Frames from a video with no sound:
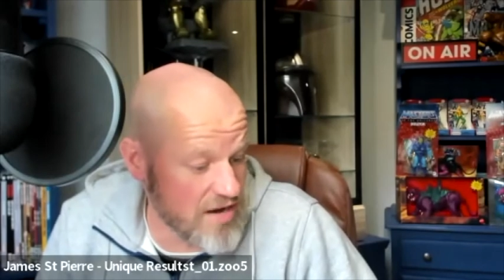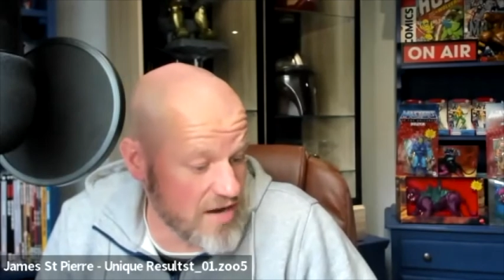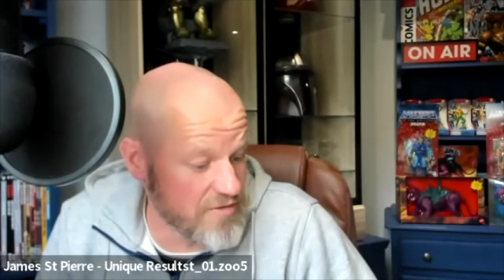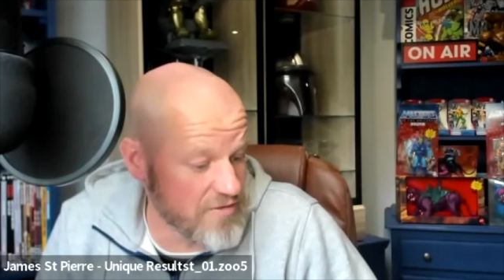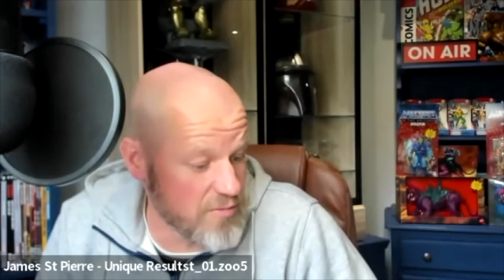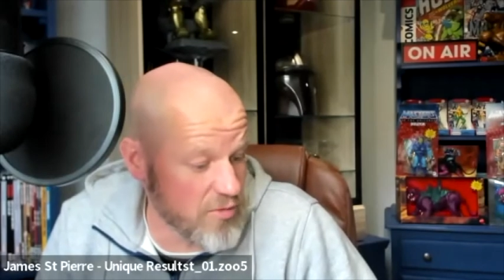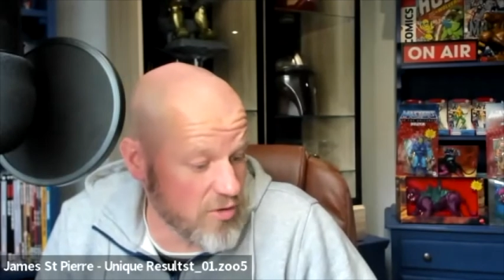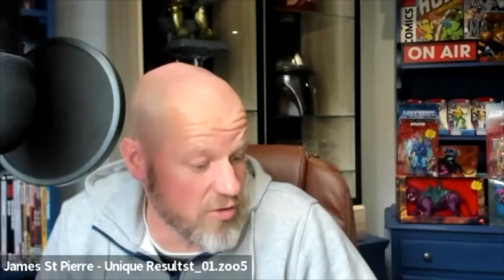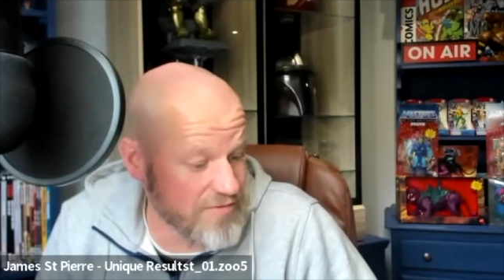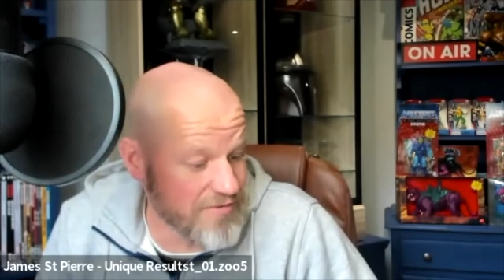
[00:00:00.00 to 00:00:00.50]

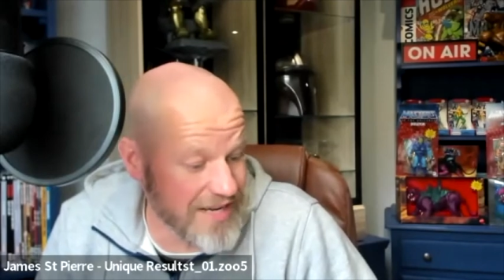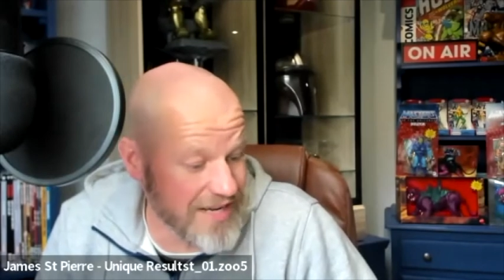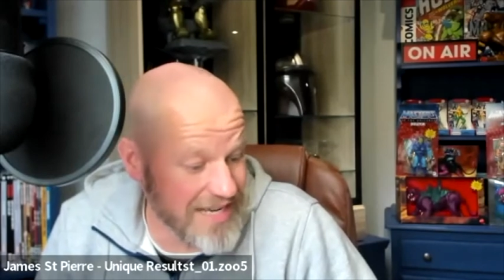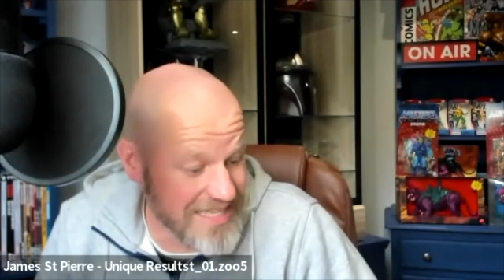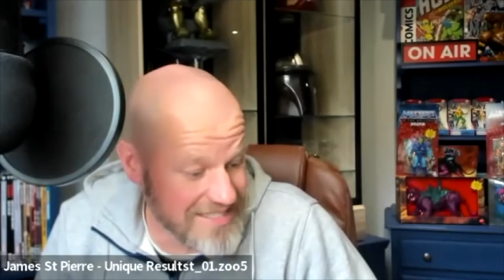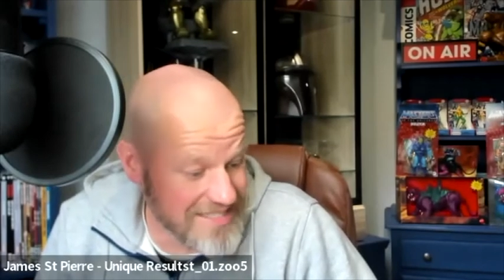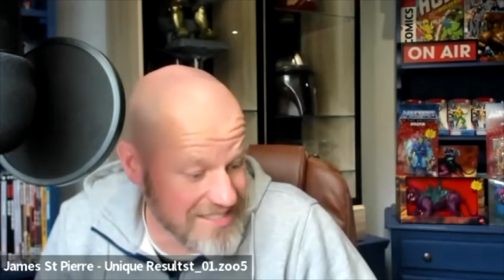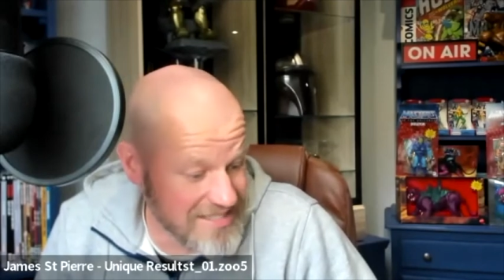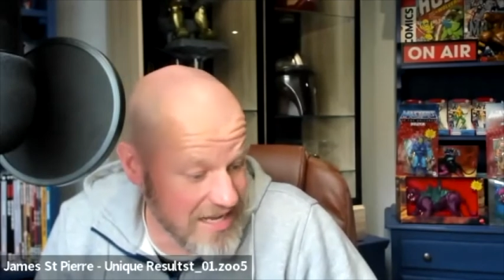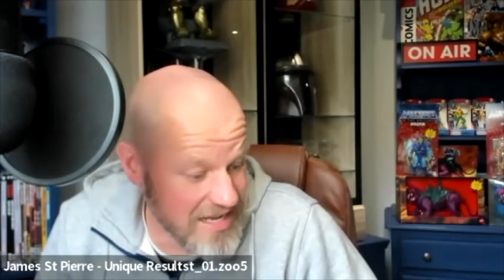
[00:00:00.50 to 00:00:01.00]
everybody, for
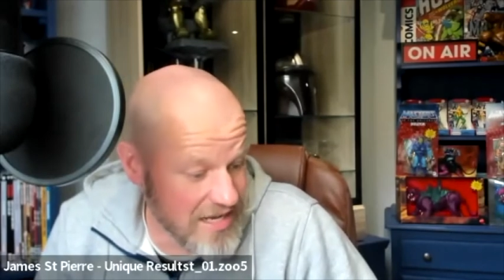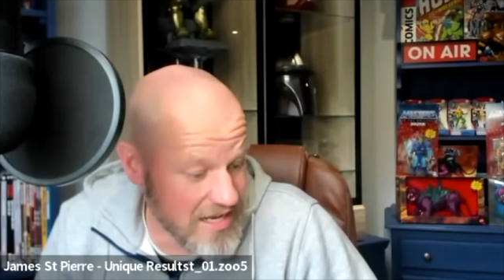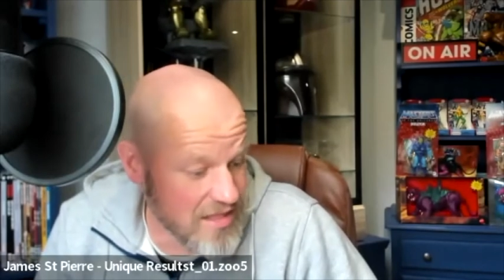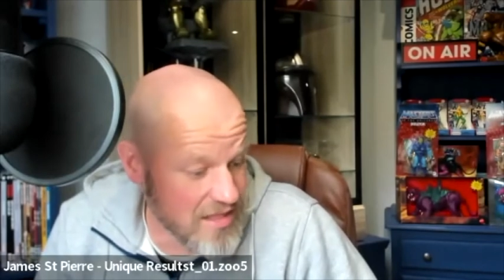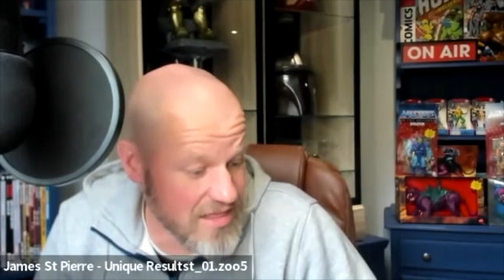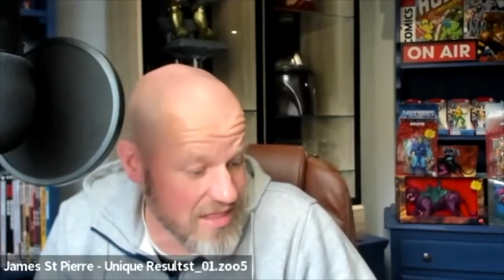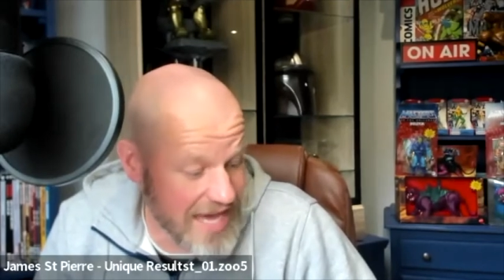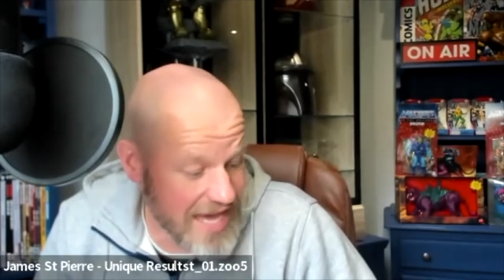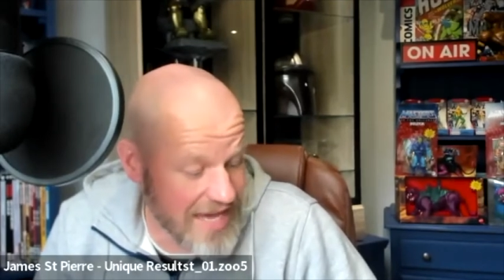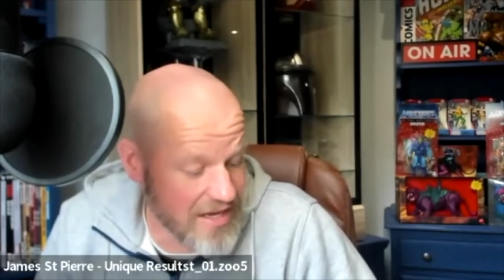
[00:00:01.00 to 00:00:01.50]
listening.
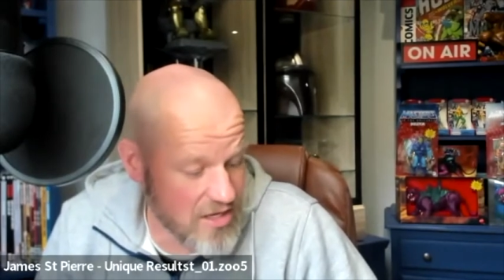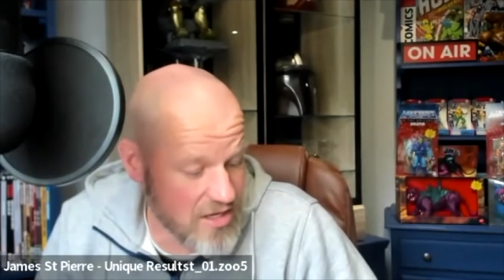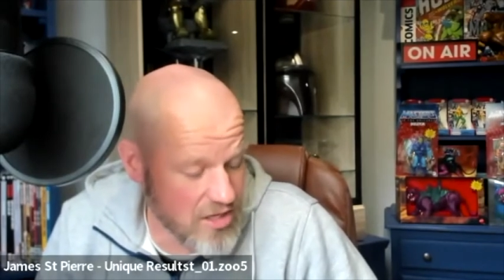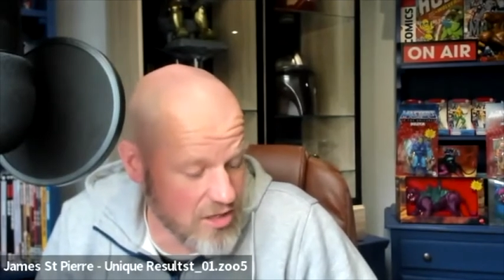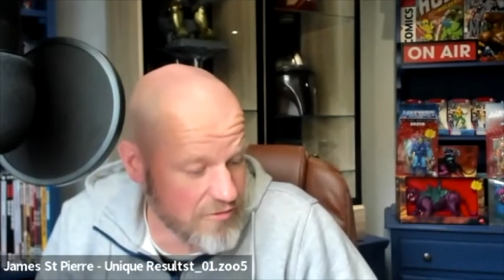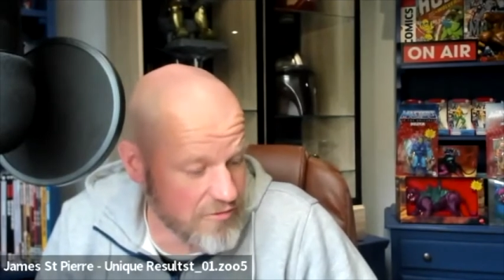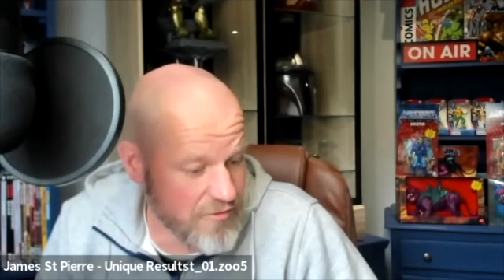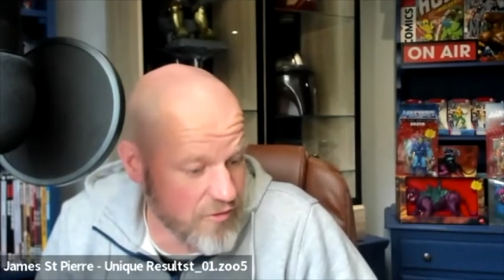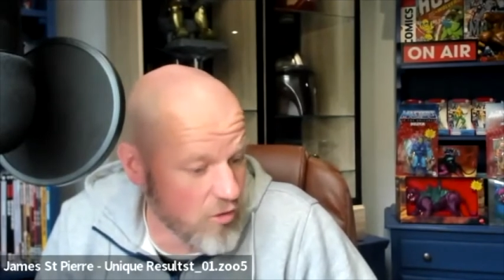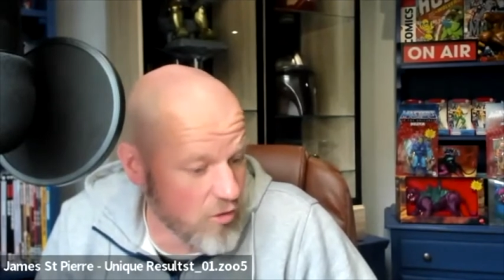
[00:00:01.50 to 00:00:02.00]
Thank
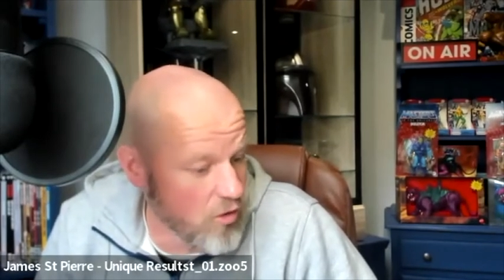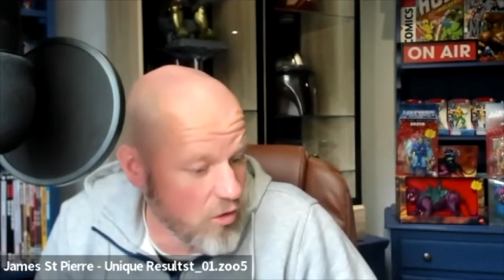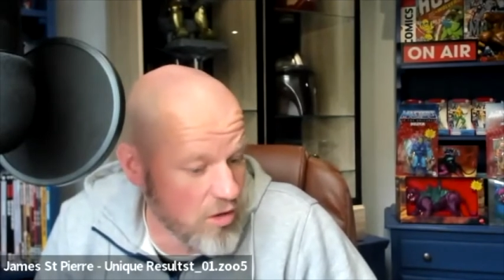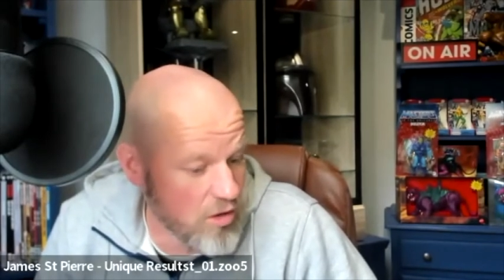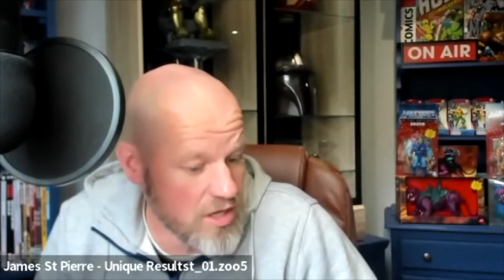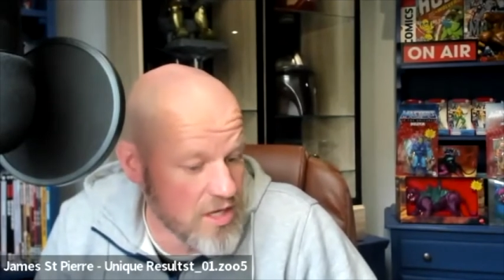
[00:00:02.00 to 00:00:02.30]
you for